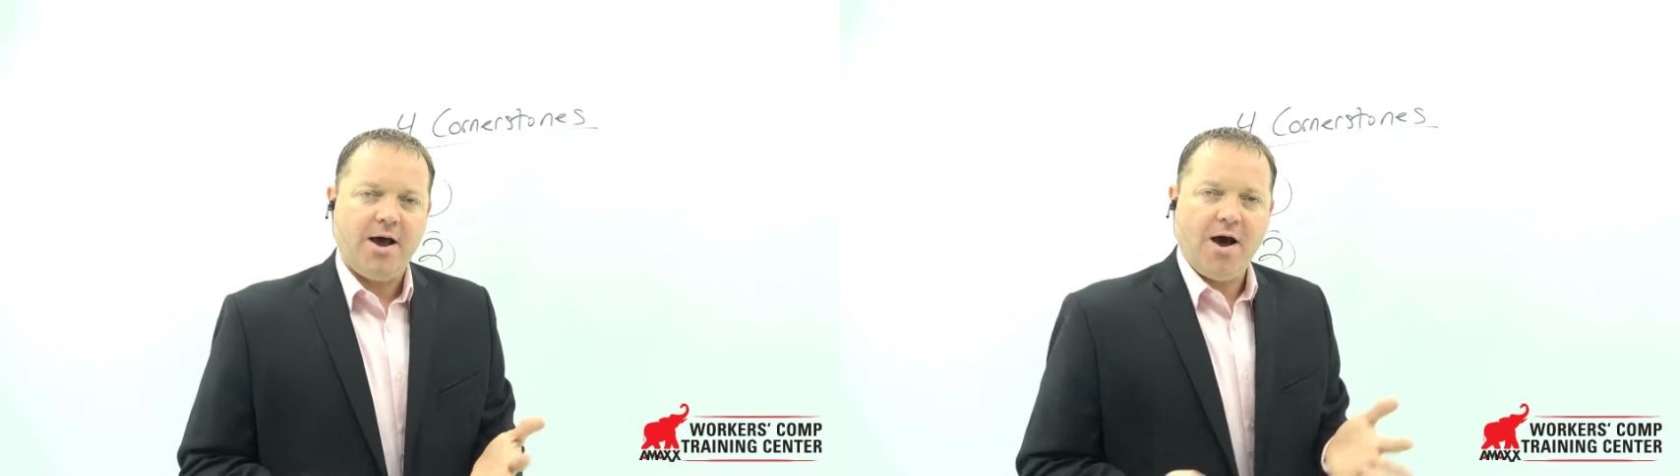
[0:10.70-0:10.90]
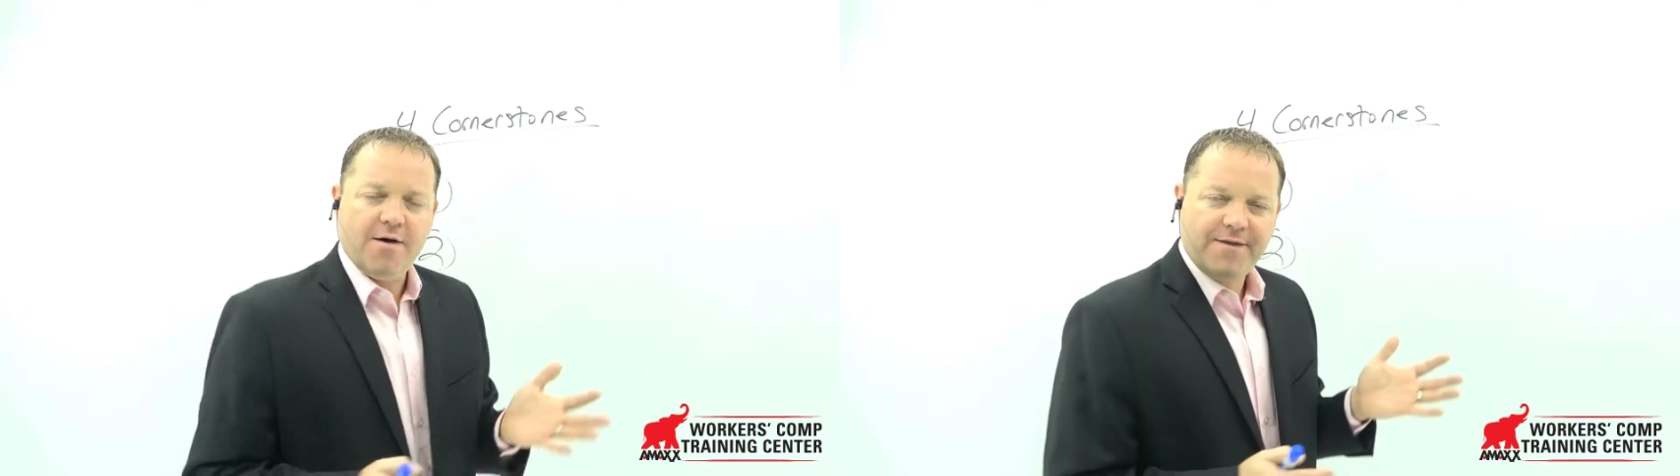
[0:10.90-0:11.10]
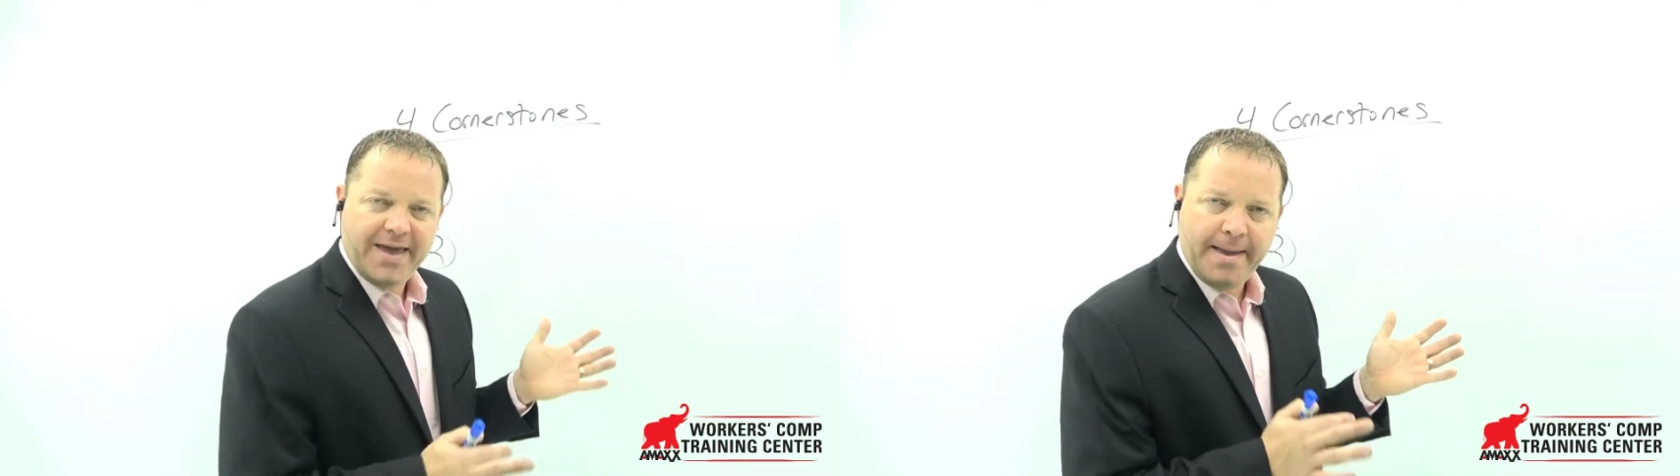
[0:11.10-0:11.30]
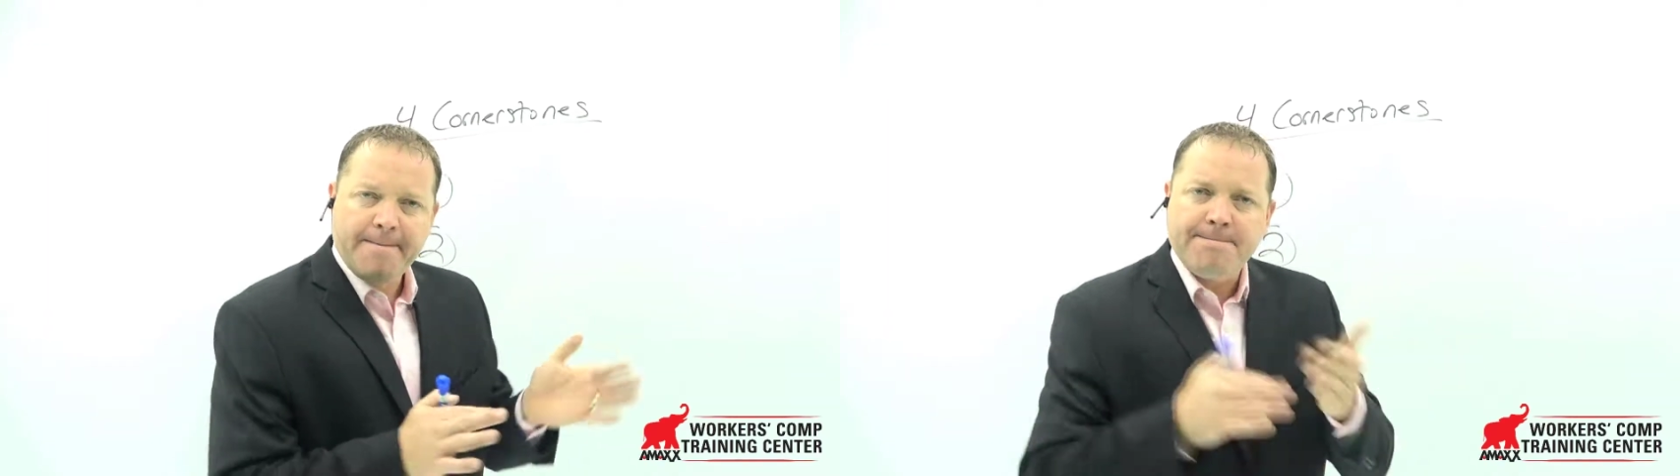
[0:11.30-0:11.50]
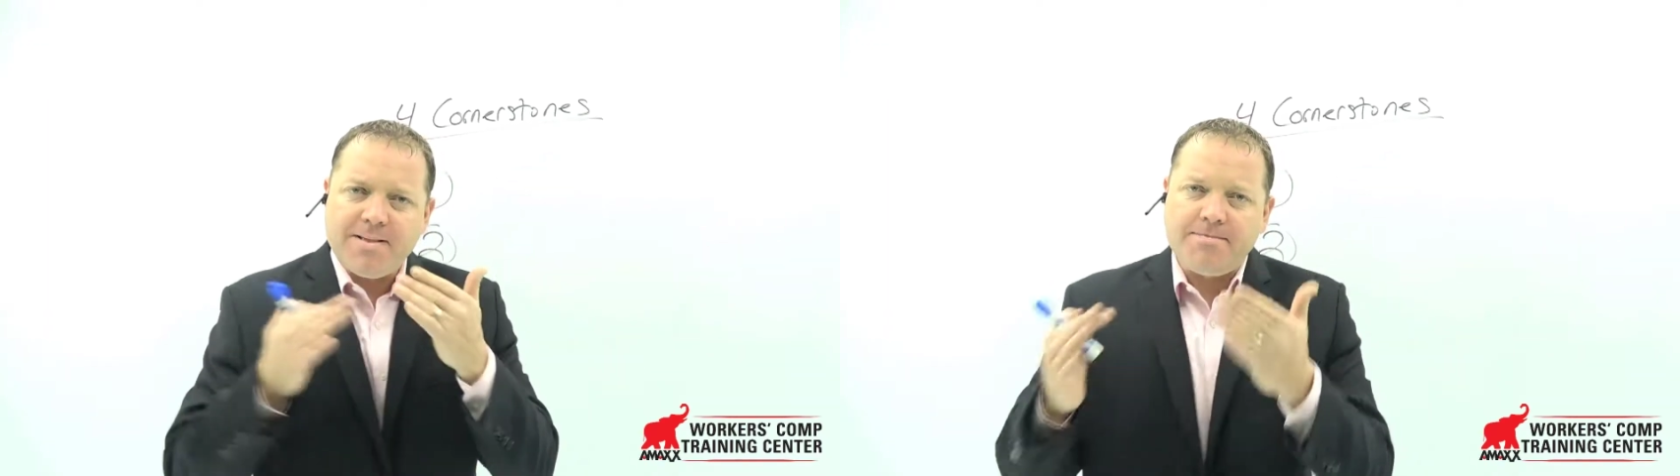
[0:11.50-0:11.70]
of
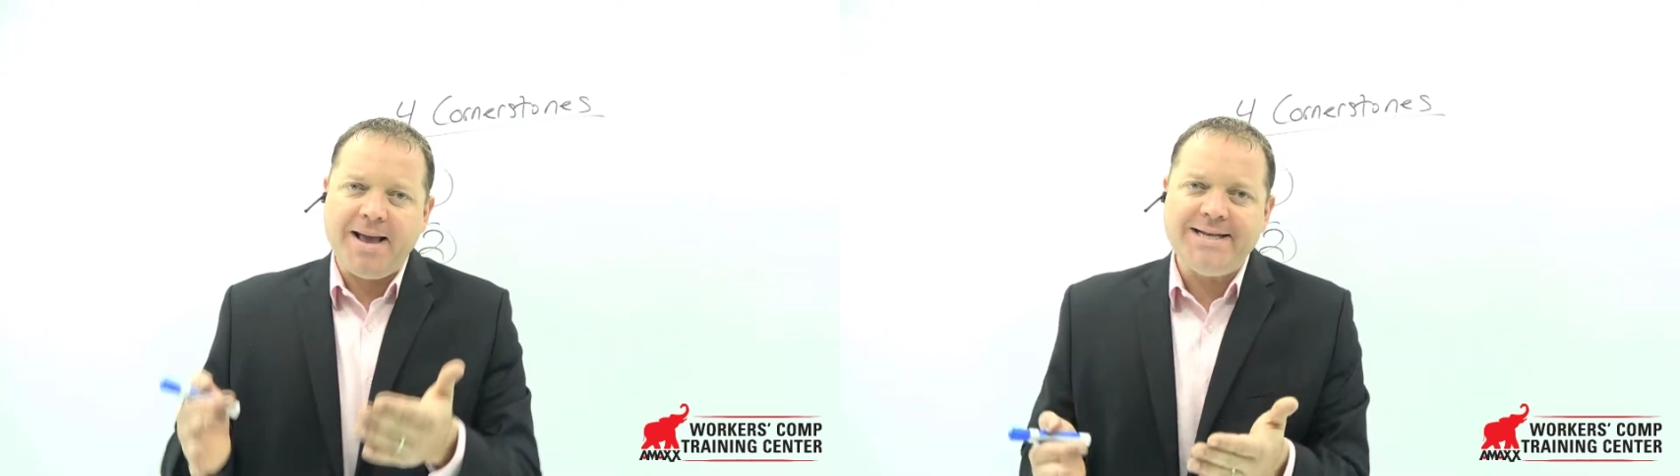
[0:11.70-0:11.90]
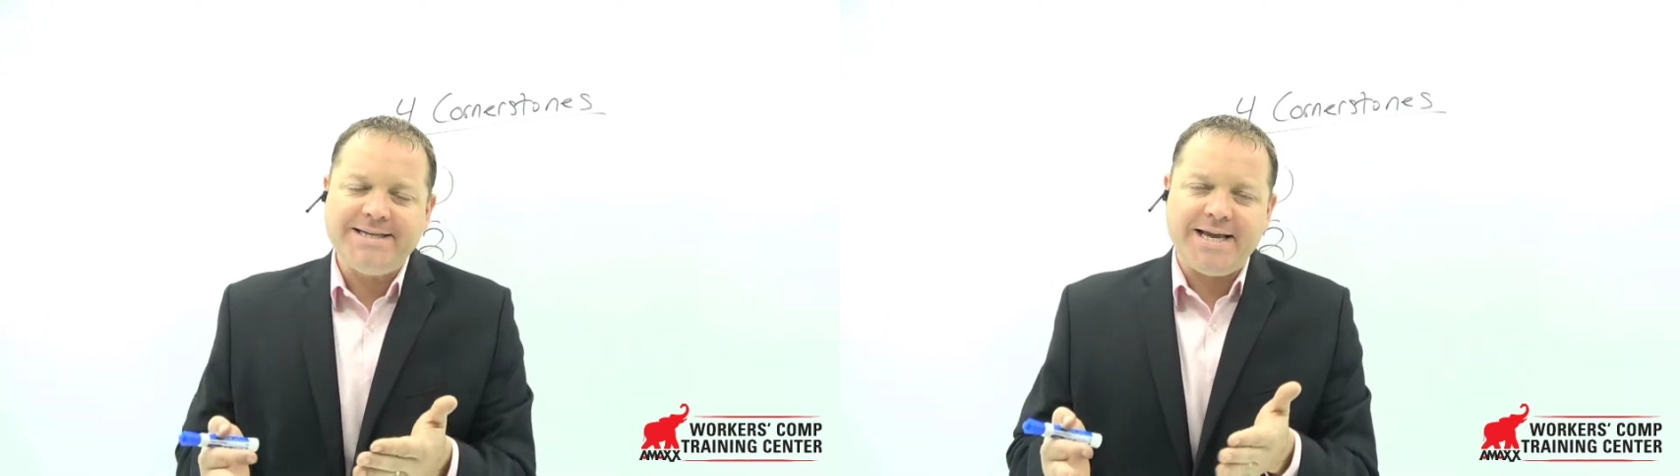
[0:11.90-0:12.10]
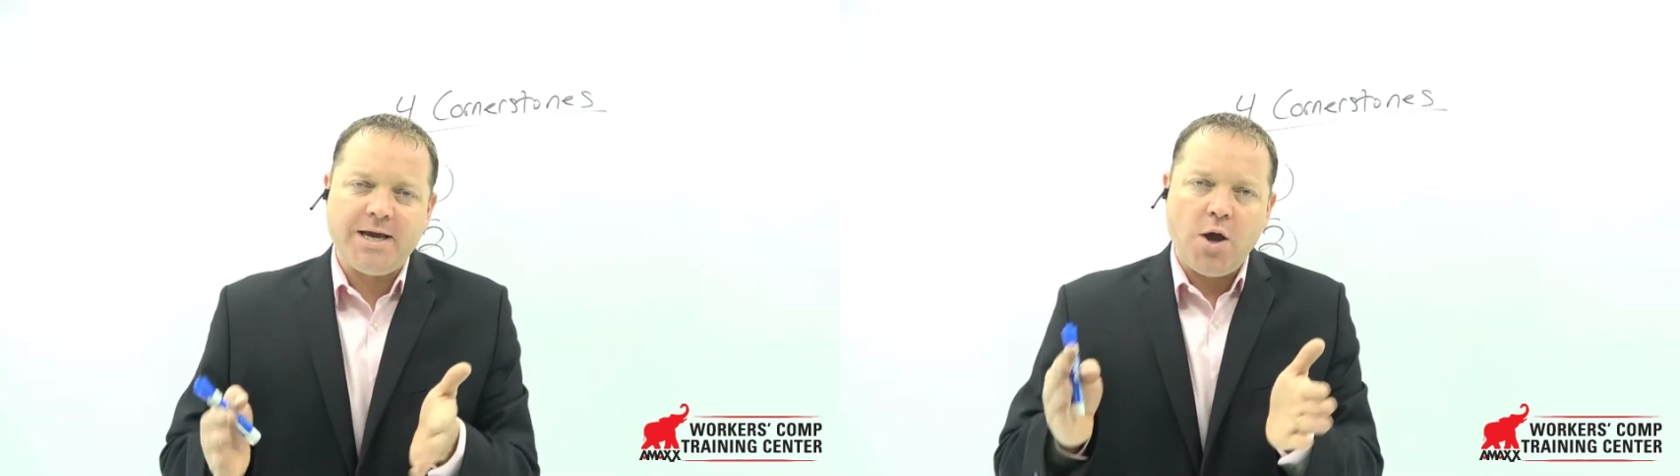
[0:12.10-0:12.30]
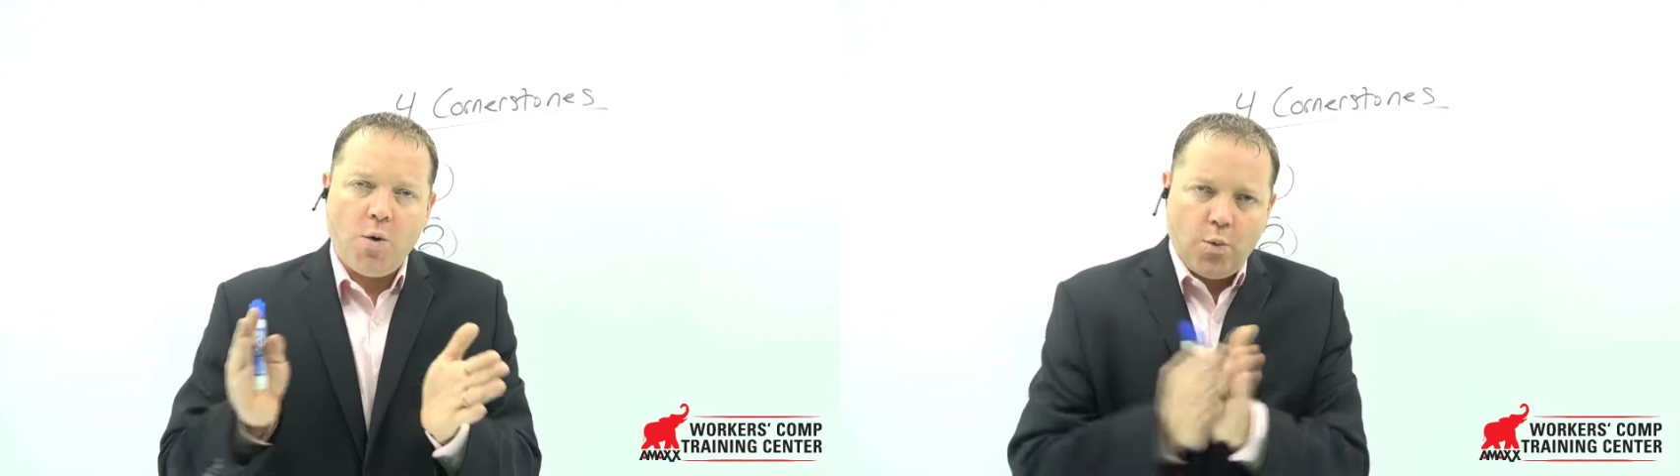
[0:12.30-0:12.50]
implementing